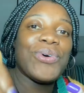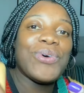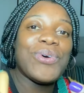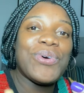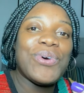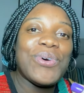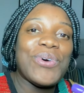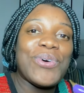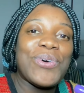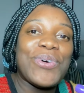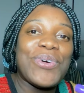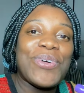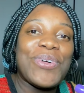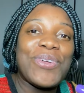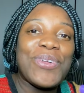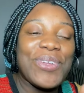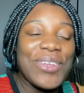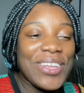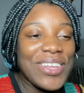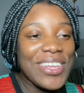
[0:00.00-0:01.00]
Woo!
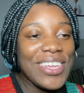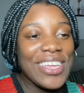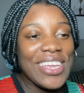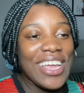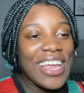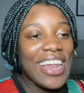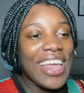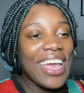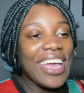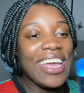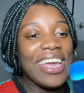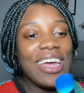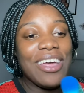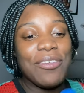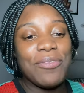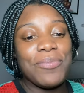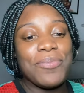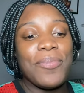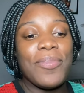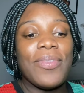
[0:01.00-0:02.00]
You like
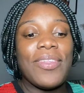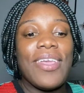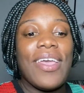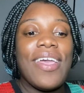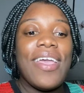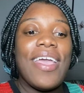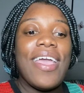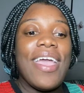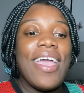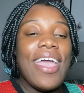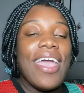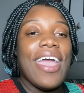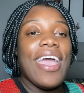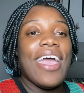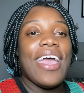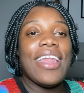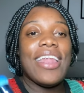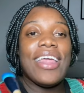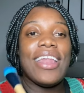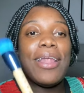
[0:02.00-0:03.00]
it?
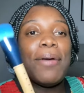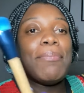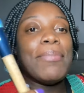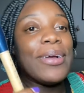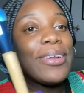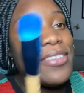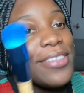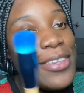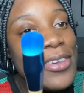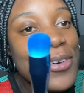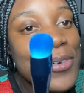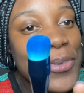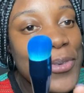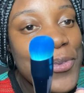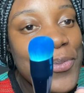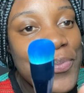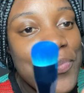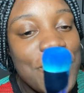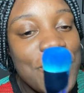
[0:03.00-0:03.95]
And then number two